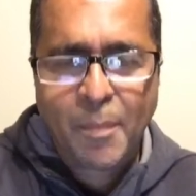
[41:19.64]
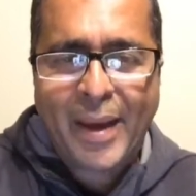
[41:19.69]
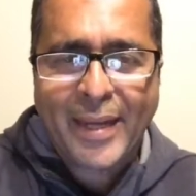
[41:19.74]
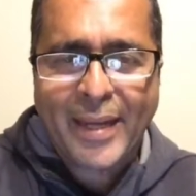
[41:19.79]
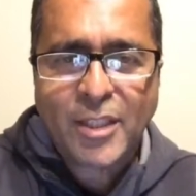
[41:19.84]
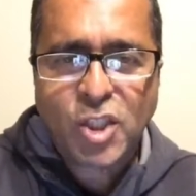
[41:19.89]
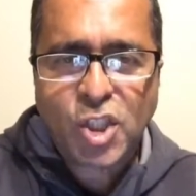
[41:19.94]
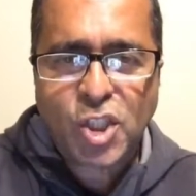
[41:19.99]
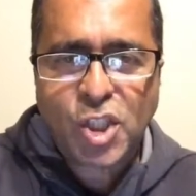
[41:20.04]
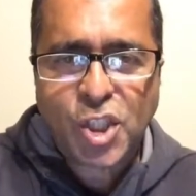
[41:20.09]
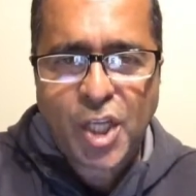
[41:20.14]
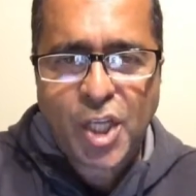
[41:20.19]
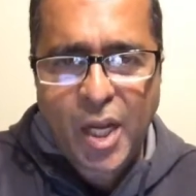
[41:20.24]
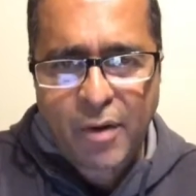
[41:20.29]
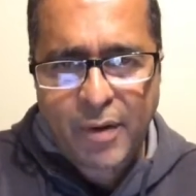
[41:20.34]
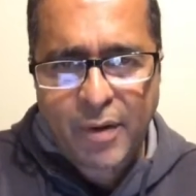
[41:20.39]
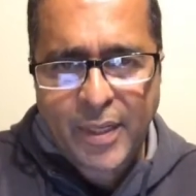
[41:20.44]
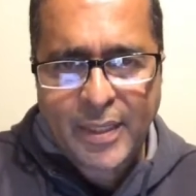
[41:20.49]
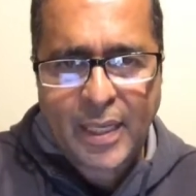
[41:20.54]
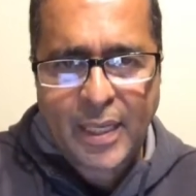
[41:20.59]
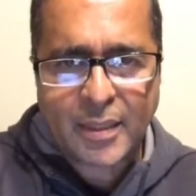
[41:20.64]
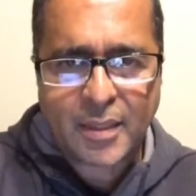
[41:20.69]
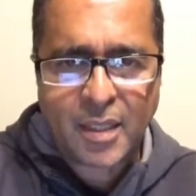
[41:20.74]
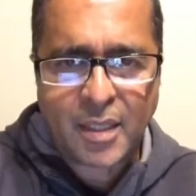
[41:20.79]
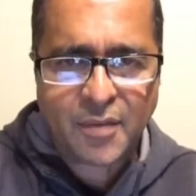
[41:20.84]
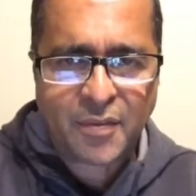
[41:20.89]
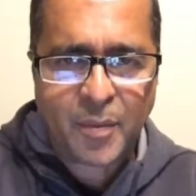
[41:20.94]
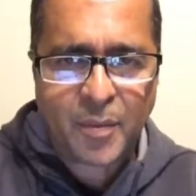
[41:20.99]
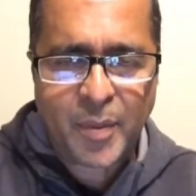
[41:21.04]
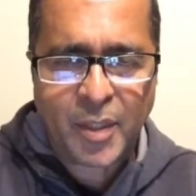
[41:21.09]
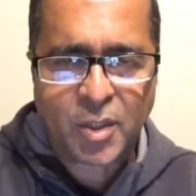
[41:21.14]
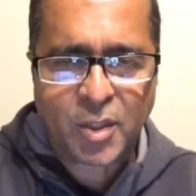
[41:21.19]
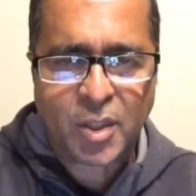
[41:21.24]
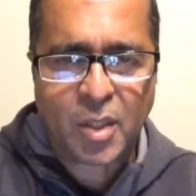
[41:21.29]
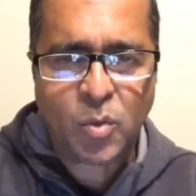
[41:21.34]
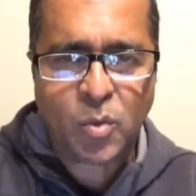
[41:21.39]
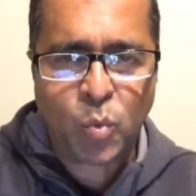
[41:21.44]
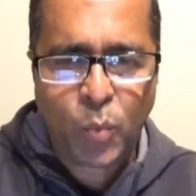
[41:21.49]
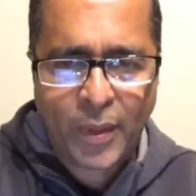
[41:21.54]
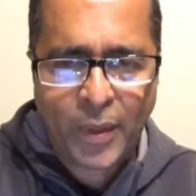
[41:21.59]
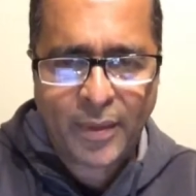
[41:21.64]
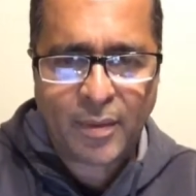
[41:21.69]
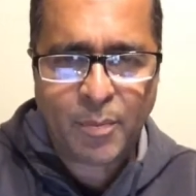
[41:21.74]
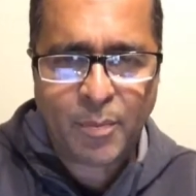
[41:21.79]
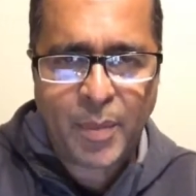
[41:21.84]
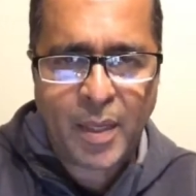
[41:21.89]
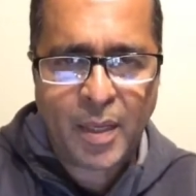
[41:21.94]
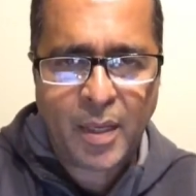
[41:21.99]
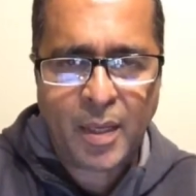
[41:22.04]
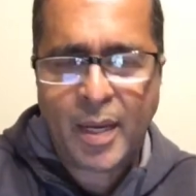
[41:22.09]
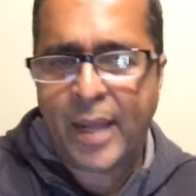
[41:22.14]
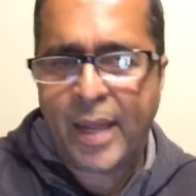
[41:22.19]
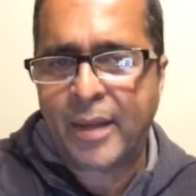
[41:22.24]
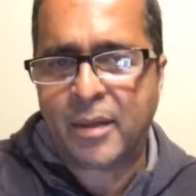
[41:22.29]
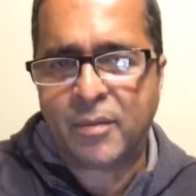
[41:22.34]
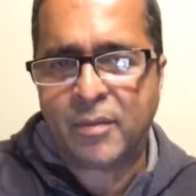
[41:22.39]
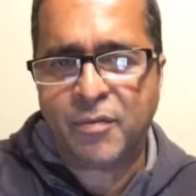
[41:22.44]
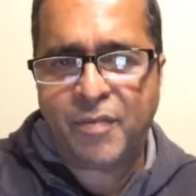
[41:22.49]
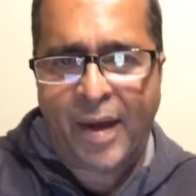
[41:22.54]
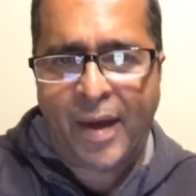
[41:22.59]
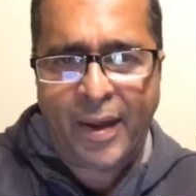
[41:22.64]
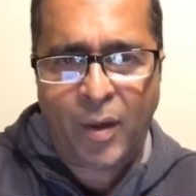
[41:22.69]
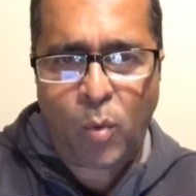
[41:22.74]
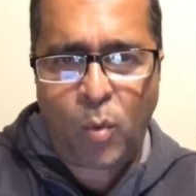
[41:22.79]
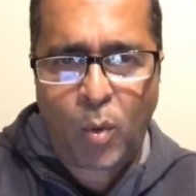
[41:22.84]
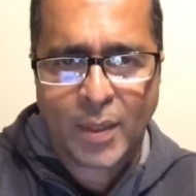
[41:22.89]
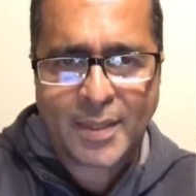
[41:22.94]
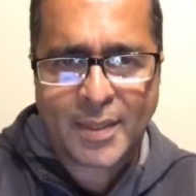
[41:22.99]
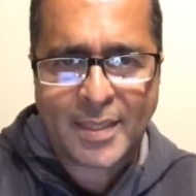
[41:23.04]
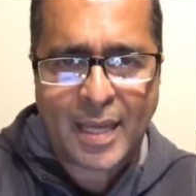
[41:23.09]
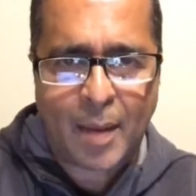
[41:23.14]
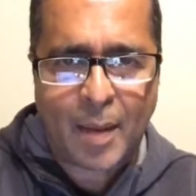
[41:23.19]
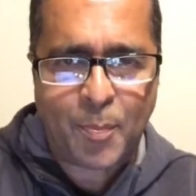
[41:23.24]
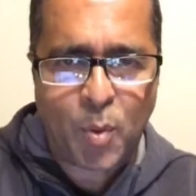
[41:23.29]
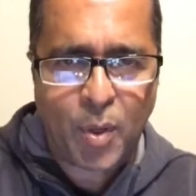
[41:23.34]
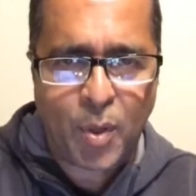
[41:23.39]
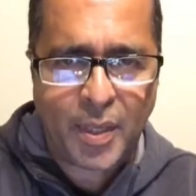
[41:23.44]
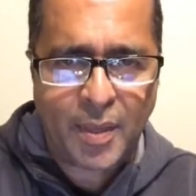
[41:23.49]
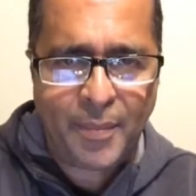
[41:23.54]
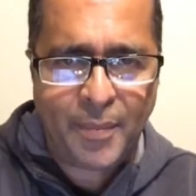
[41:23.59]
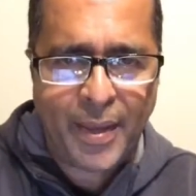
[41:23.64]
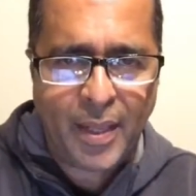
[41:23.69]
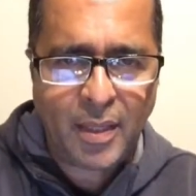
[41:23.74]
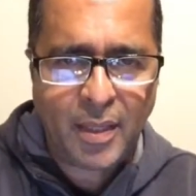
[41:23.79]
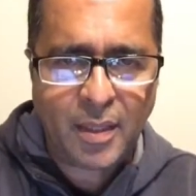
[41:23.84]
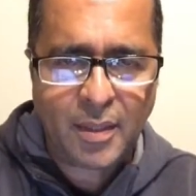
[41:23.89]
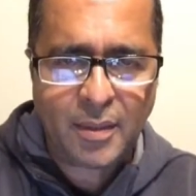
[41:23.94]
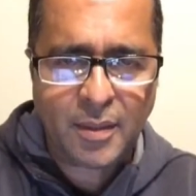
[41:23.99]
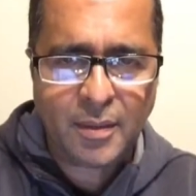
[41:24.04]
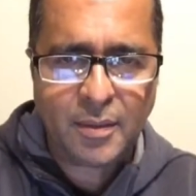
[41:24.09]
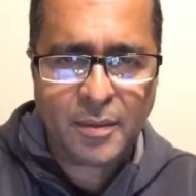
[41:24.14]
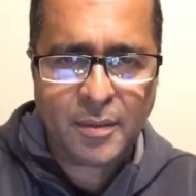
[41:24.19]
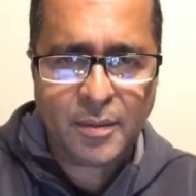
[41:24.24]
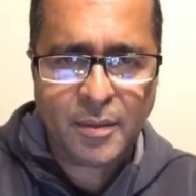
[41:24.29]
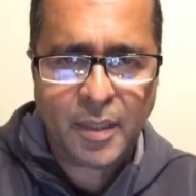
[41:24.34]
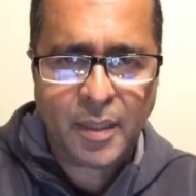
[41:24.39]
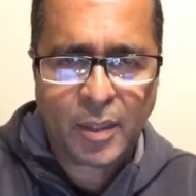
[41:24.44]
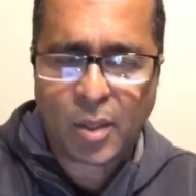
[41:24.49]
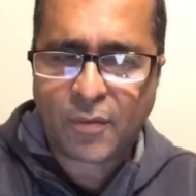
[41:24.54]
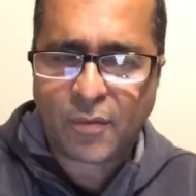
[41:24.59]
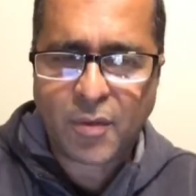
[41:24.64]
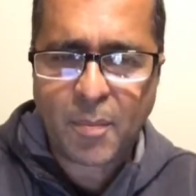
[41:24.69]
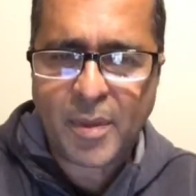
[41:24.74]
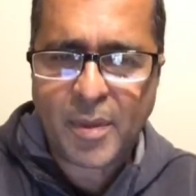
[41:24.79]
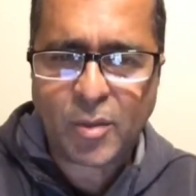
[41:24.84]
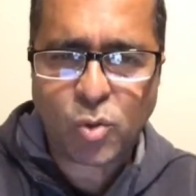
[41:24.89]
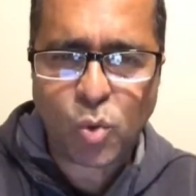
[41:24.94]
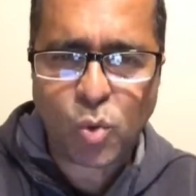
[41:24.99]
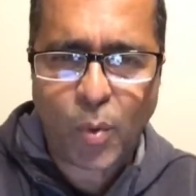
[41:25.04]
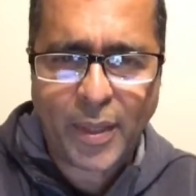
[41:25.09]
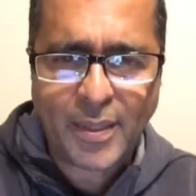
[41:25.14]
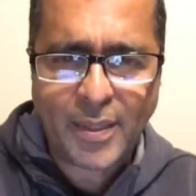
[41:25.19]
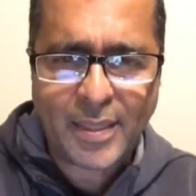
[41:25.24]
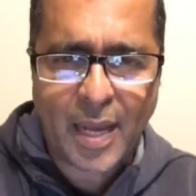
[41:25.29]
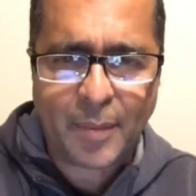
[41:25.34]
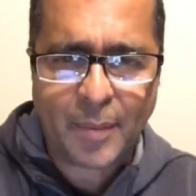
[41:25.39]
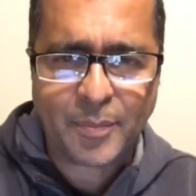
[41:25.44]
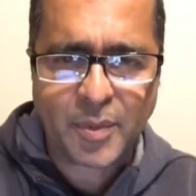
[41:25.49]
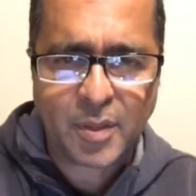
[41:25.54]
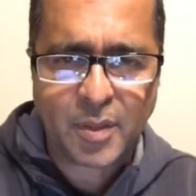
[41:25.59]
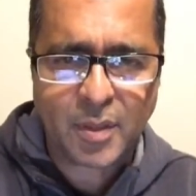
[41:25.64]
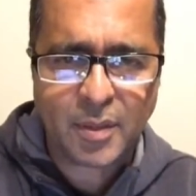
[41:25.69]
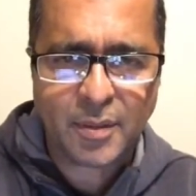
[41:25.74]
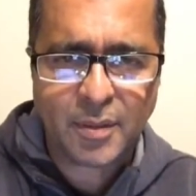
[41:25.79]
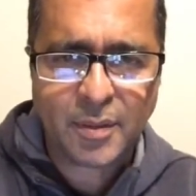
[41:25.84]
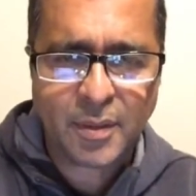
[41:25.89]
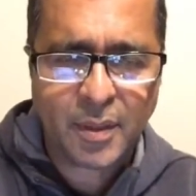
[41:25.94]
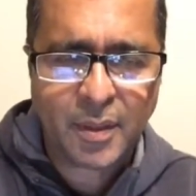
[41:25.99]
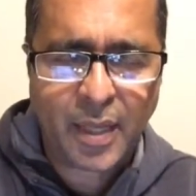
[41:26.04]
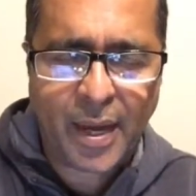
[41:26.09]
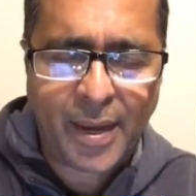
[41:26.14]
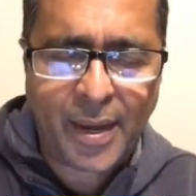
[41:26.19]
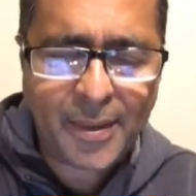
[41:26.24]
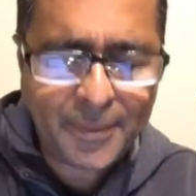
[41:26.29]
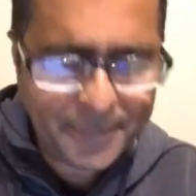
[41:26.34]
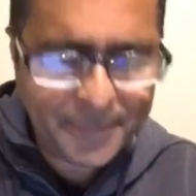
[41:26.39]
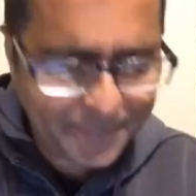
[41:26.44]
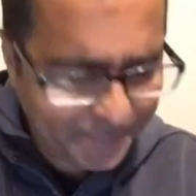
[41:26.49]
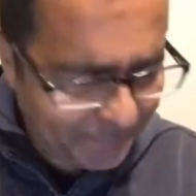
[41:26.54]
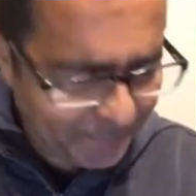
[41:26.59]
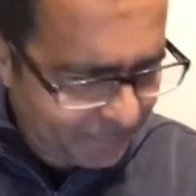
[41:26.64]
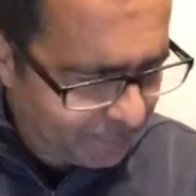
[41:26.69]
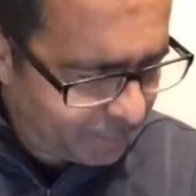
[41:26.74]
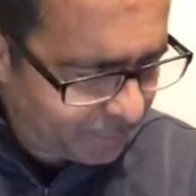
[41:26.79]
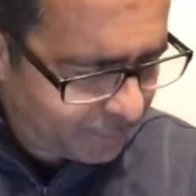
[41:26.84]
You mind sharing that information with me, like via WhatsApp or email? It don't have to be too in-depth. Huh?